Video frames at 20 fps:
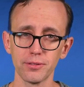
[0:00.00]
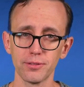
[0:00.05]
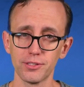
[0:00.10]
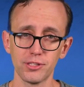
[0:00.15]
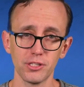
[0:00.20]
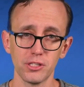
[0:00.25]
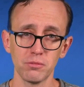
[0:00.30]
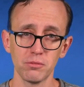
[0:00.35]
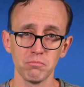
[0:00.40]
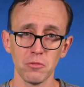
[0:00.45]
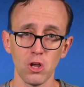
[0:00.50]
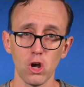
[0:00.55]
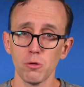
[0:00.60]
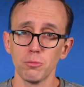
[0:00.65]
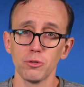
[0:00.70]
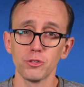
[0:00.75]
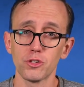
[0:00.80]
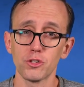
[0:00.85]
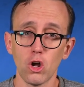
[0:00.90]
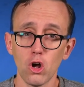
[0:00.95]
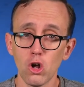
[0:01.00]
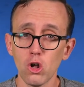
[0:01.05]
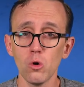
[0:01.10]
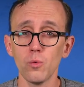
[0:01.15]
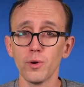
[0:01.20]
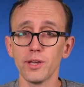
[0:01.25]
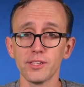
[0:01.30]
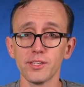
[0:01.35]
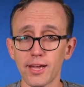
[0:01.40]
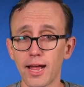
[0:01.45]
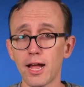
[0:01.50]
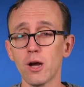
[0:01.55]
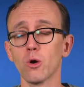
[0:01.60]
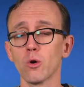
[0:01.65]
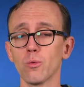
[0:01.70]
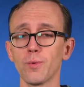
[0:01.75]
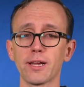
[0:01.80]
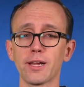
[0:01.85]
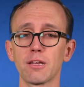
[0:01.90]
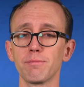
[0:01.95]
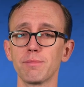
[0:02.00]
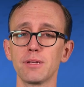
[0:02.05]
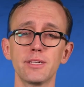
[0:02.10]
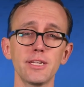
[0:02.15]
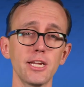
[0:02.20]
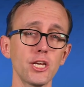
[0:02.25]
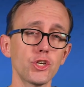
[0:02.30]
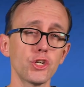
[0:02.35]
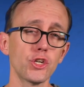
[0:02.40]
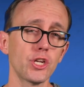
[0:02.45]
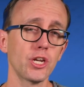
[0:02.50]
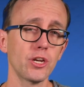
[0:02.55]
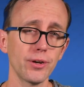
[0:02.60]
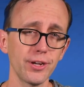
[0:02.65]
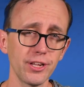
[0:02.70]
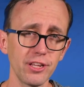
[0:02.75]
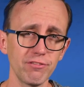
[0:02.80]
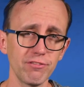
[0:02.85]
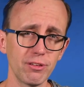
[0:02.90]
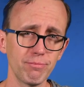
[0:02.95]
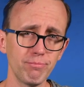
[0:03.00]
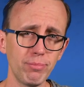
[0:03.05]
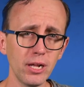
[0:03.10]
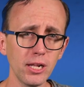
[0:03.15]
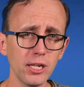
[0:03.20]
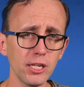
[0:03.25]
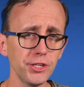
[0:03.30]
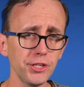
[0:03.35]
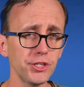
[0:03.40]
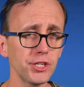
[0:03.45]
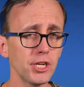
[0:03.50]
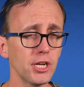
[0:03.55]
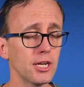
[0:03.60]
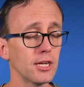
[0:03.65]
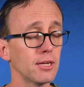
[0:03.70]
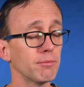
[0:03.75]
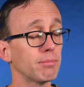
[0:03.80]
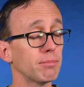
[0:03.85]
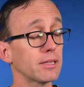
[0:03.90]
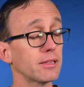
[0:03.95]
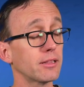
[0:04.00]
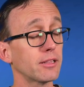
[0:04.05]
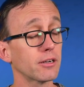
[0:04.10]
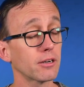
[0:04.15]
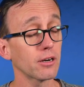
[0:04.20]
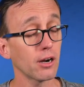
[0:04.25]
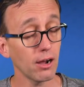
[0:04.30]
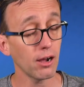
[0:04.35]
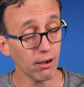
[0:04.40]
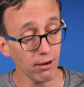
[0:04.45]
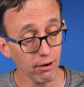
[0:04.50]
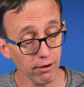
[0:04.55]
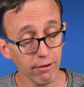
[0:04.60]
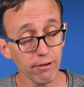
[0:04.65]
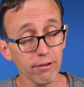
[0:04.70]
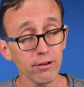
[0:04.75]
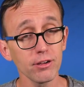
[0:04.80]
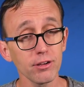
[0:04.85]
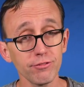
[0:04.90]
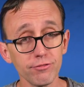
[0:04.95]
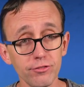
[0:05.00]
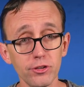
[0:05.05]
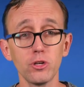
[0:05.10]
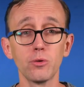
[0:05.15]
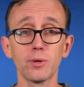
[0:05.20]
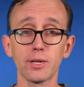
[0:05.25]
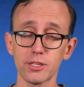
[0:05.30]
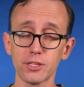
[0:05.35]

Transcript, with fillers: This is almost always our recommendation here at EV Pulse, but there are a few